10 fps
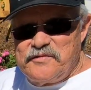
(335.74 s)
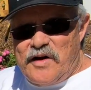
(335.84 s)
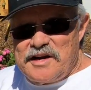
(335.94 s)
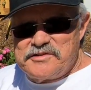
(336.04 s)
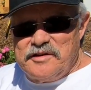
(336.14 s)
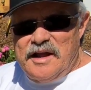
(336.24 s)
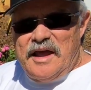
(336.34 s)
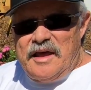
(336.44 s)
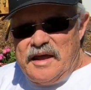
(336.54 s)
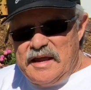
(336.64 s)
Foster.
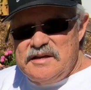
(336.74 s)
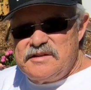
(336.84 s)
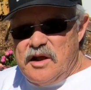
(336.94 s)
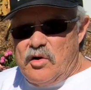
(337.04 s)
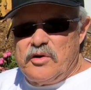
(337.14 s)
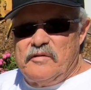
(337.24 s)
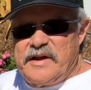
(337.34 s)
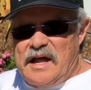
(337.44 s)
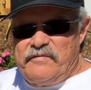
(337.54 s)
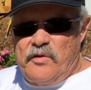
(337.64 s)
He is the owner of
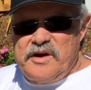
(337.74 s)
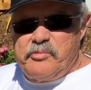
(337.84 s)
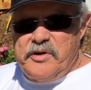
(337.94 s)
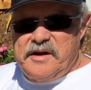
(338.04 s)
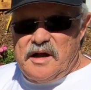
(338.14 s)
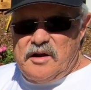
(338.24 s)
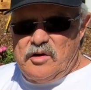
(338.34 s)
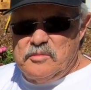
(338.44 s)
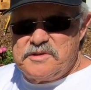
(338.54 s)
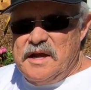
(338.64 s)
California Precut
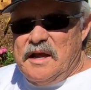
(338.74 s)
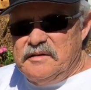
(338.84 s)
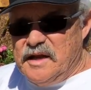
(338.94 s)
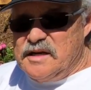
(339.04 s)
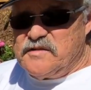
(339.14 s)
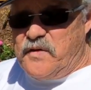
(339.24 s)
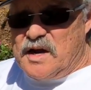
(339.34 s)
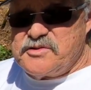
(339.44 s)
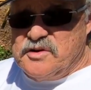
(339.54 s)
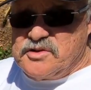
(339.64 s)
Homes. Dennis
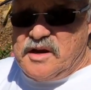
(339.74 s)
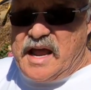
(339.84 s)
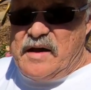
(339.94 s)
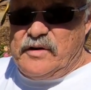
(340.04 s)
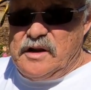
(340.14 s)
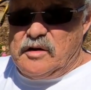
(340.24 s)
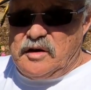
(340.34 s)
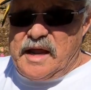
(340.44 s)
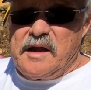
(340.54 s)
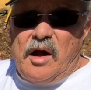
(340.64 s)
Foster is going to have a little
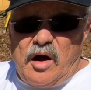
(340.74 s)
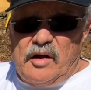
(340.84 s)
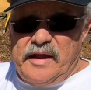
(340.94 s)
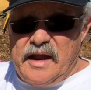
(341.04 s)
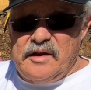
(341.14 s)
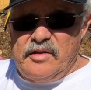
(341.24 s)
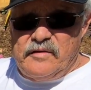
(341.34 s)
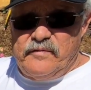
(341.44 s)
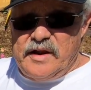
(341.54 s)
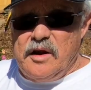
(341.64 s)
link on the end of
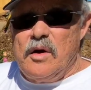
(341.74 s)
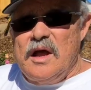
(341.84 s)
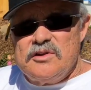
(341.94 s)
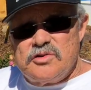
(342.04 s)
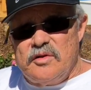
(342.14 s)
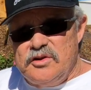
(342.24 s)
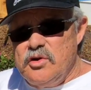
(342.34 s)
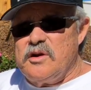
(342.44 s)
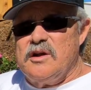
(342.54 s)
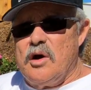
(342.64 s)
the video so that
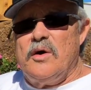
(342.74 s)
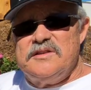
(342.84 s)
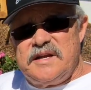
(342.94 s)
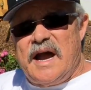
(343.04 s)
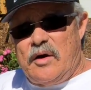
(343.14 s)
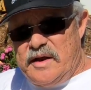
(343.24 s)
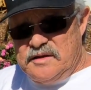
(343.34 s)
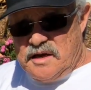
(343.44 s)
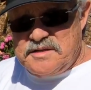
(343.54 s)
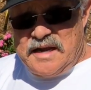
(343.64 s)
you can go and see how he
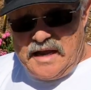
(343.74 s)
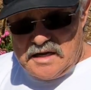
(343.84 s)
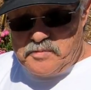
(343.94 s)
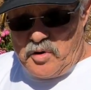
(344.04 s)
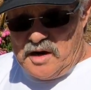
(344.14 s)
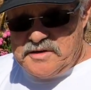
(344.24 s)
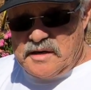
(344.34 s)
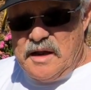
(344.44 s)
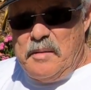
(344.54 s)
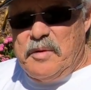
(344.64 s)
does his
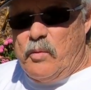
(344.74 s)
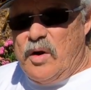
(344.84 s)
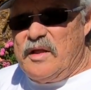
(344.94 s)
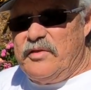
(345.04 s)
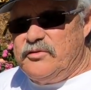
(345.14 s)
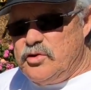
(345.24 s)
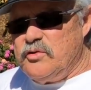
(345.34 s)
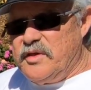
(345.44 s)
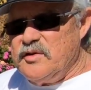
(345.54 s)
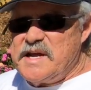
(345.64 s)
project. But one,
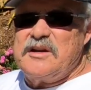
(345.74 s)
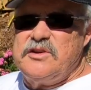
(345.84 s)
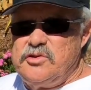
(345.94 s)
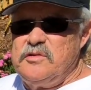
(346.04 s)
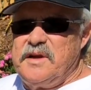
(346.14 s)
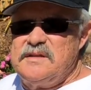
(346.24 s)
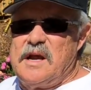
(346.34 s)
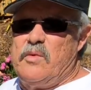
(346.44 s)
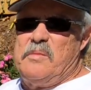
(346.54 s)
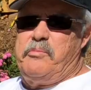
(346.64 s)
two, there's actually two things
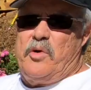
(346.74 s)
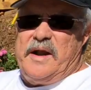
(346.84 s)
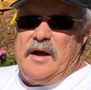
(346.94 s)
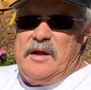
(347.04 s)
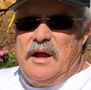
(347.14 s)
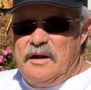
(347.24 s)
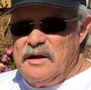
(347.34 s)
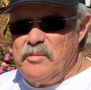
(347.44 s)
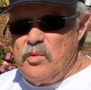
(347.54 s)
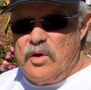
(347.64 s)
I want to point out.
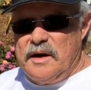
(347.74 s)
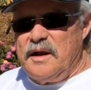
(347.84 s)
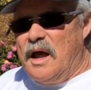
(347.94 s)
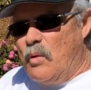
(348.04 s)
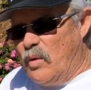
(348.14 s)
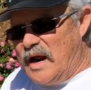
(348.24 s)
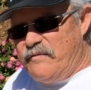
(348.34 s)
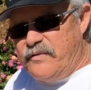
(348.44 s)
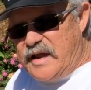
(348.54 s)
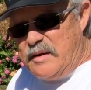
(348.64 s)
Number one, when I
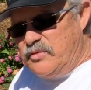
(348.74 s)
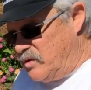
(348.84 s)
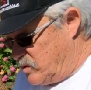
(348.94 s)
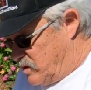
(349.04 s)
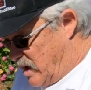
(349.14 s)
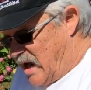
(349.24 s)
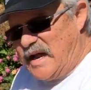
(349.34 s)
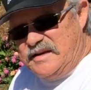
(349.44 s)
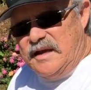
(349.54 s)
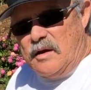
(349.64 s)
came to an
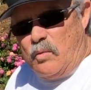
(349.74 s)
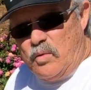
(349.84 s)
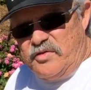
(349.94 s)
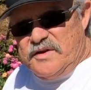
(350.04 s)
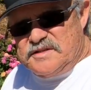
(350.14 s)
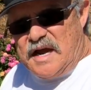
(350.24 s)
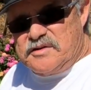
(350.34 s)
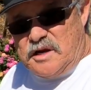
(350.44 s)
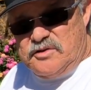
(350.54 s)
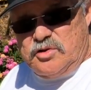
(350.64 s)
idea with this
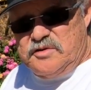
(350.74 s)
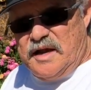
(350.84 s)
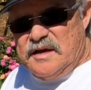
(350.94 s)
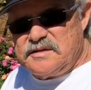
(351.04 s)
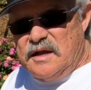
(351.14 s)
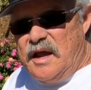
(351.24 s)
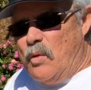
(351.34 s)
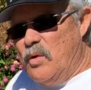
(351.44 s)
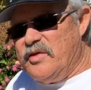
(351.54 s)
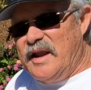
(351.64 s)
house to Dennis.
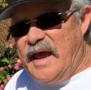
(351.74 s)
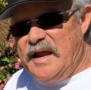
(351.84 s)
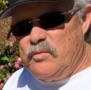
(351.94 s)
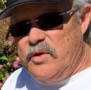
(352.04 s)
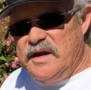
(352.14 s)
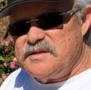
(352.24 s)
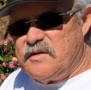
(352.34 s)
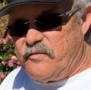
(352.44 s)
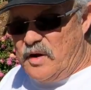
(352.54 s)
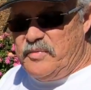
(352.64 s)
Within eight weeks
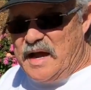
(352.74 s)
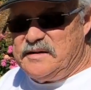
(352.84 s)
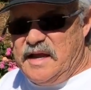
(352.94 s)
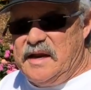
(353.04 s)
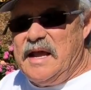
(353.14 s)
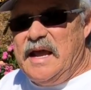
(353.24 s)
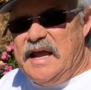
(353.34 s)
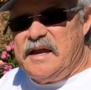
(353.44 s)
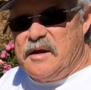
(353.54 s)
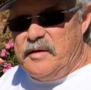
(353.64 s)
from that date,
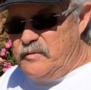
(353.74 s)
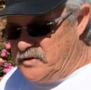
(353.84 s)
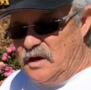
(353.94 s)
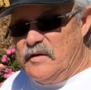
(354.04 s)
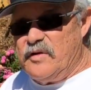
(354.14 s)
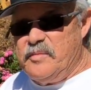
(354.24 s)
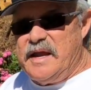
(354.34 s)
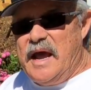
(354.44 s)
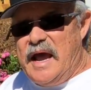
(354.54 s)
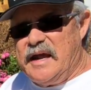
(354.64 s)
he delivered
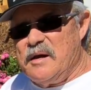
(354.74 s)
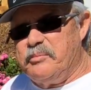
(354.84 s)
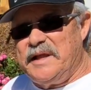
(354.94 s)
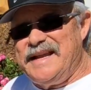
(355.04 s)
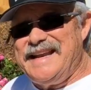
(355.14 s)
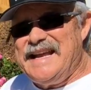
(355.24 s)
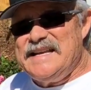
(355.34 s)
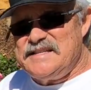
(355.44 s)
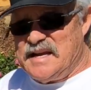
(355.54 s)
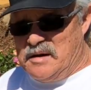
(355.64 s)
me a completed
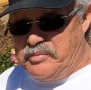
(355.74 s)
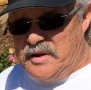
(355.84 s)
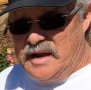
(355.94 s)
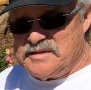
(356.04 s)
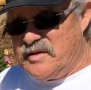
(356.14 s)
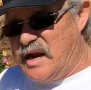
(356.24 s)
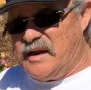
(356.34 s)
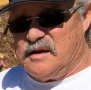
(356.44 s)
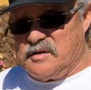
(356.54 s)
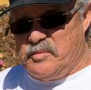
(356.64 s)
set of plans that I
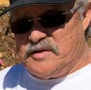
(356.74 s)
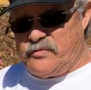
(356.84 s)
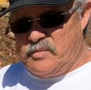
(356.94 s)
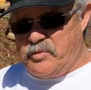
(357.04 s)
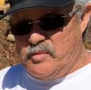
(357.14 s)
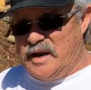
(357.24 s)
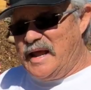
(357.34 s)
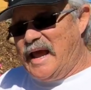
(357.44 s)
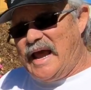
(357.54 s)
could commit for a permit.